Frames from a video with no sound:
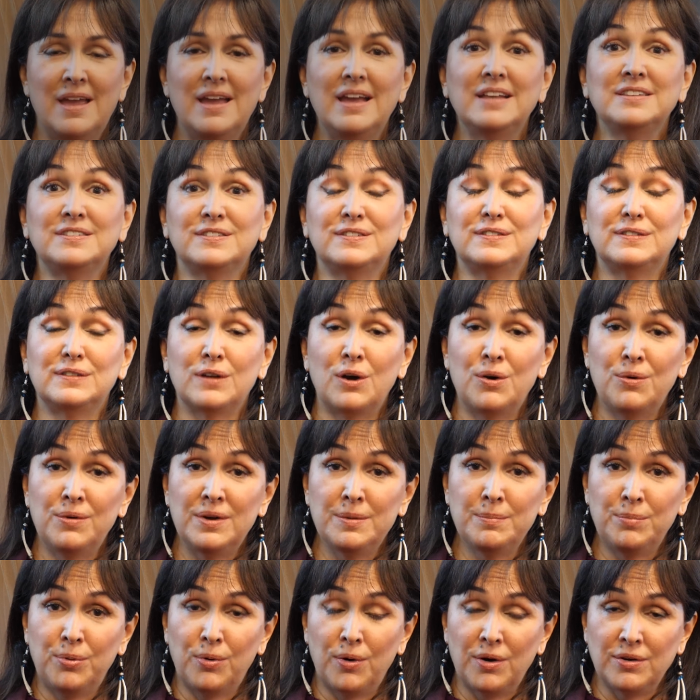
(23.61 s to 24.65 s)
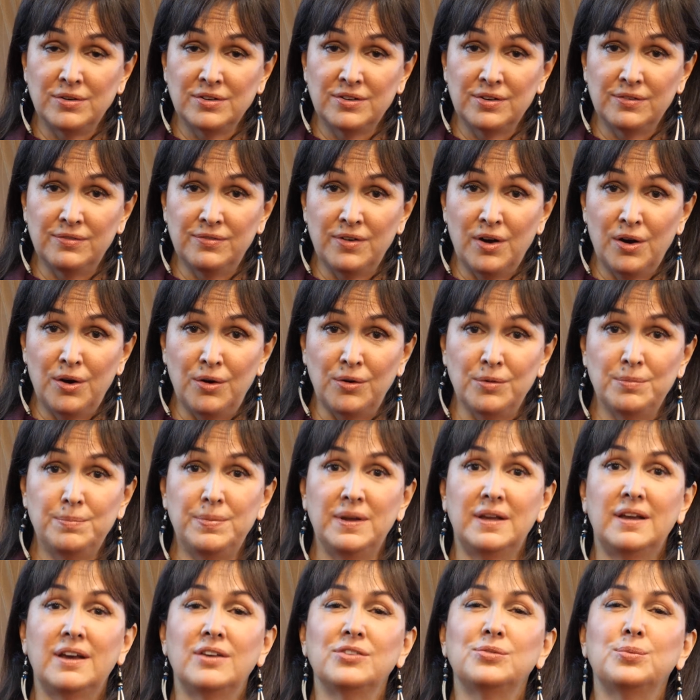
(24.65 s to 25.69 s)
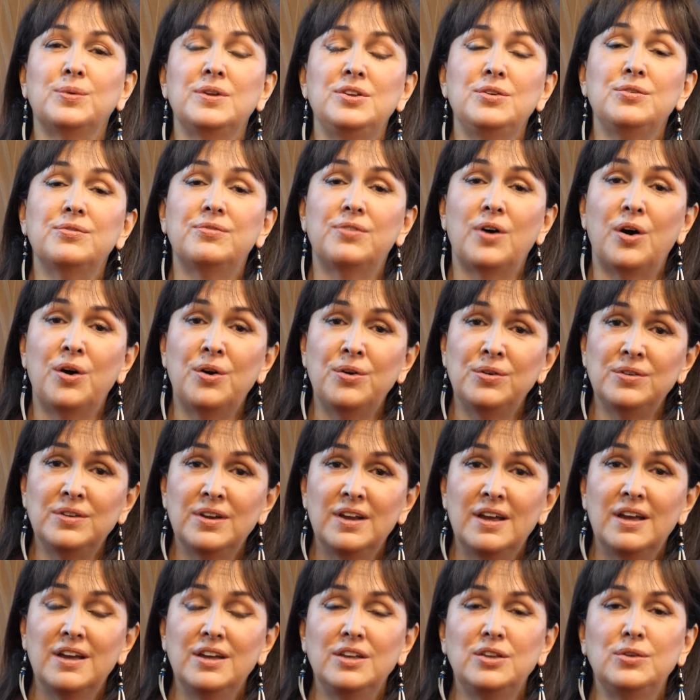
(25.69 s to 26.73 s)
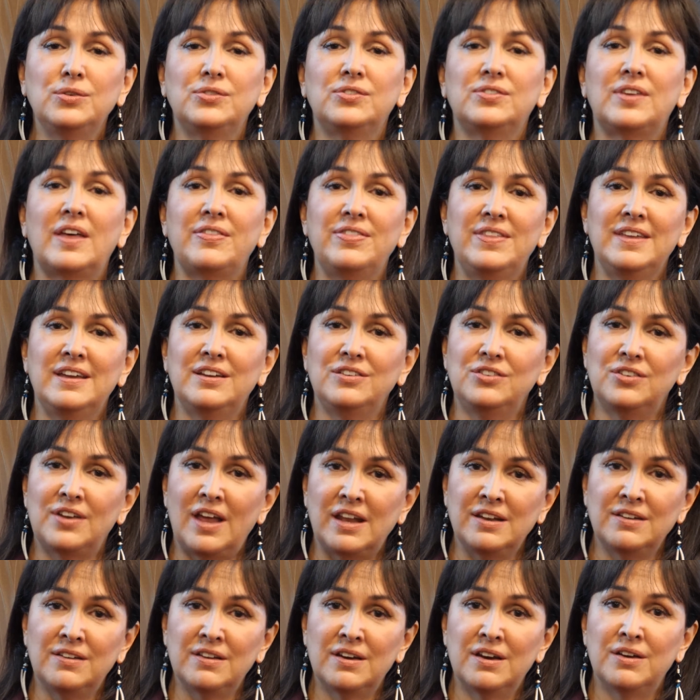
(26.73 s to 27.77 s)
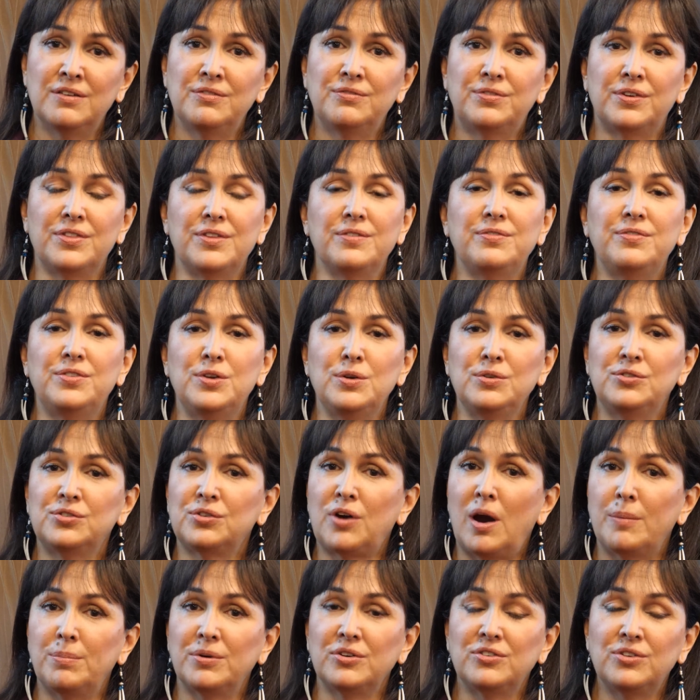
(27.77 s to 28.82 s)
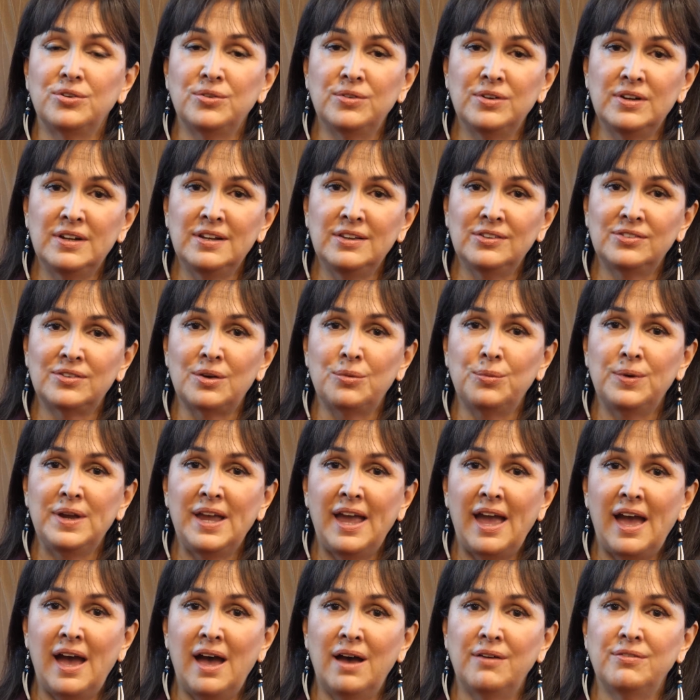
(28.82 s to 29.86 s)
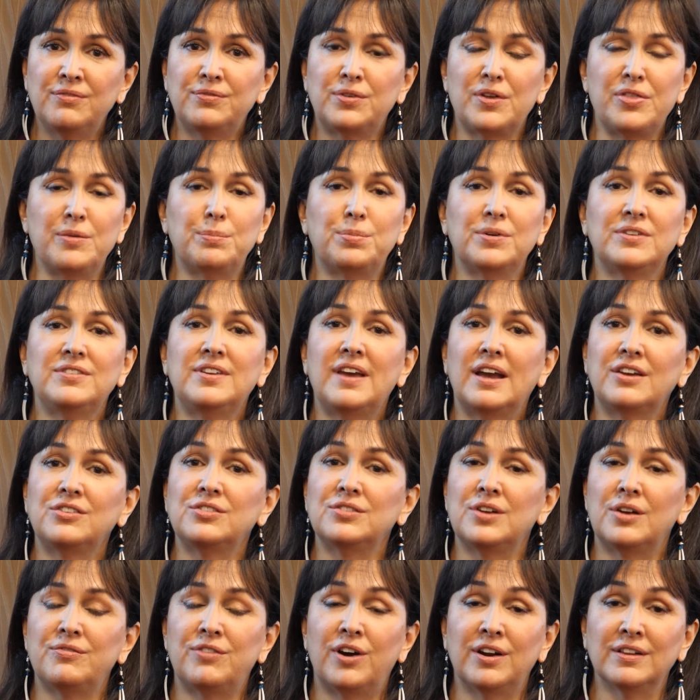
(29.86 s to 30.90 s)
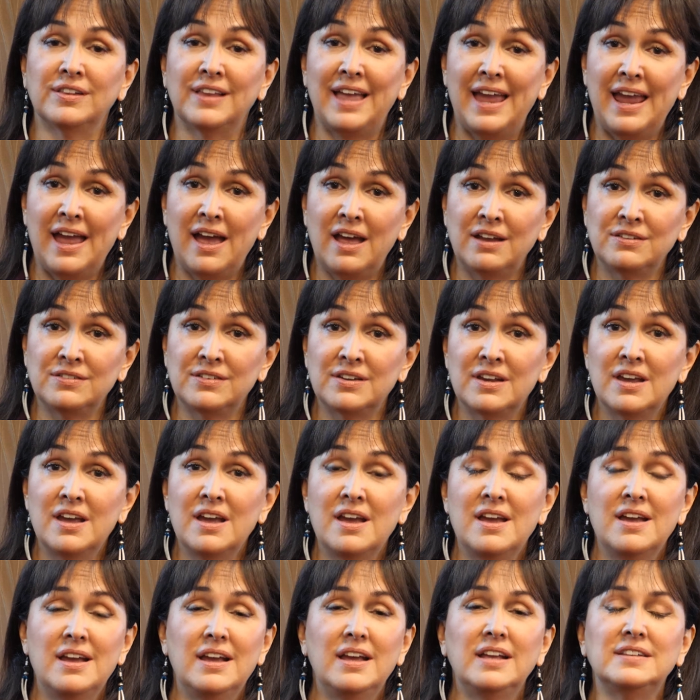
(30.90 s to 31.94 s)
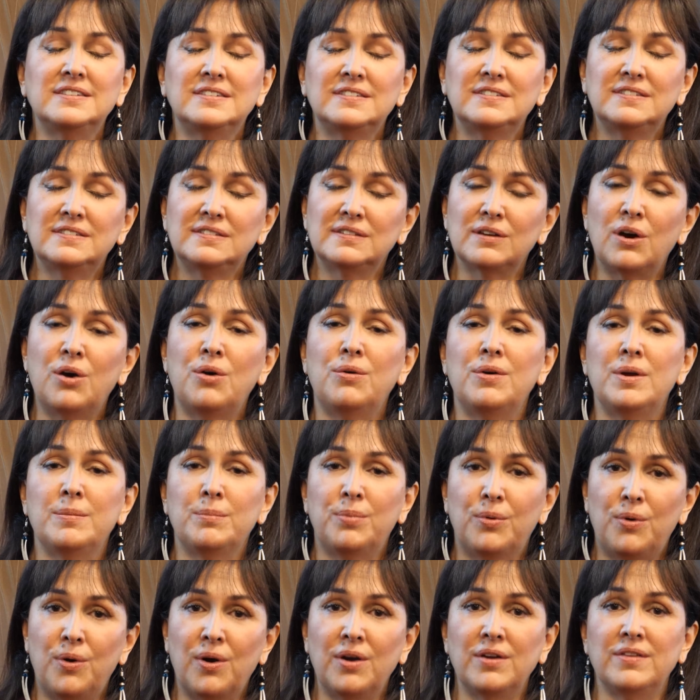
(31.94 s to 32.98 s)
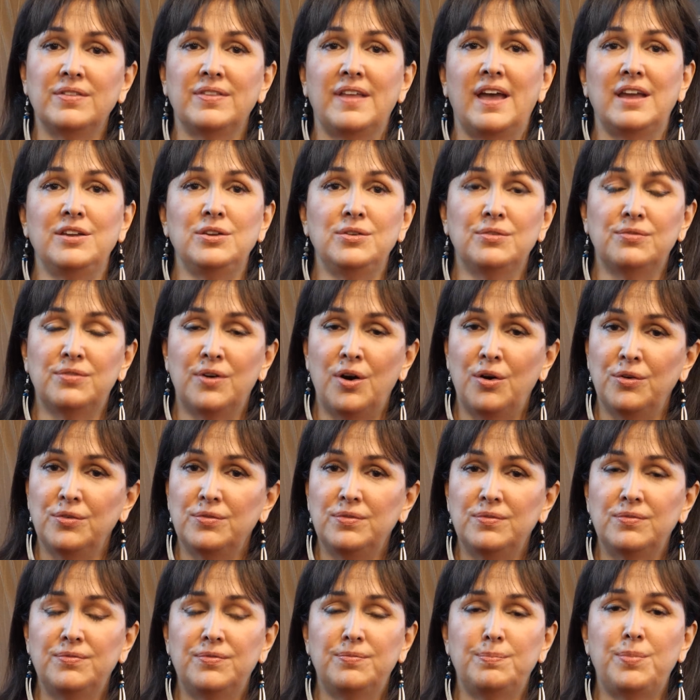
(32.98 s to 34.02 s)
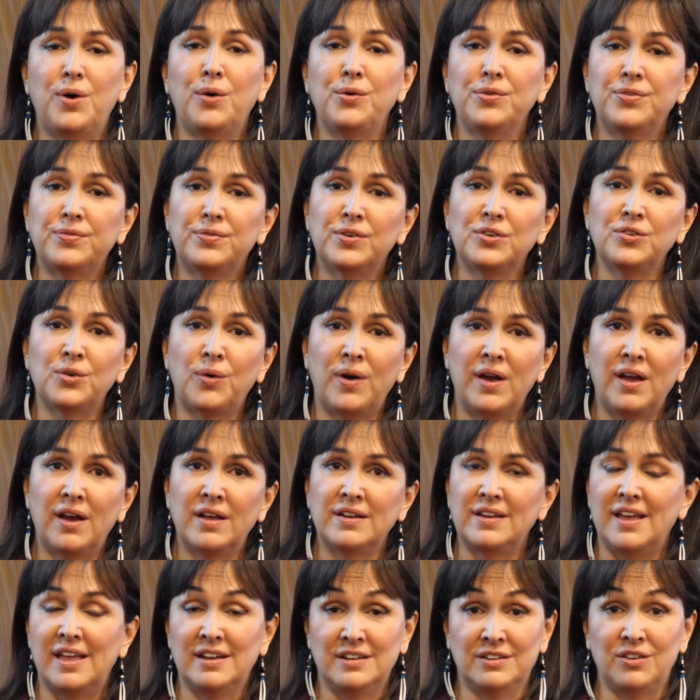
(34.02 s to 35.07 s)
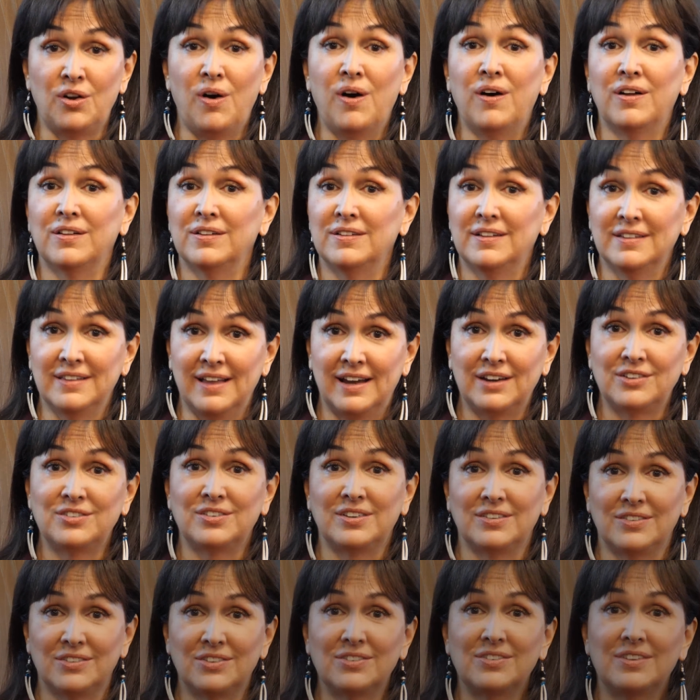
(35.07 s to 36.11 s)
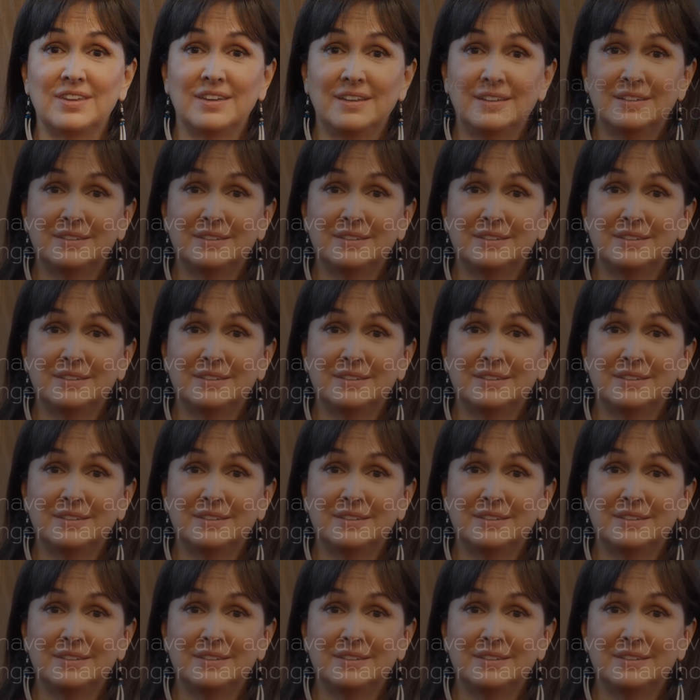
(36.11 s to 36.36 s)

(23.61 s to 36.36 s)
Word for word: It's so important to vote because when you vote, you set the agenda for the future opportunities that we have, for the protection of our land. It's so important that you vote both for Doyon and in all elections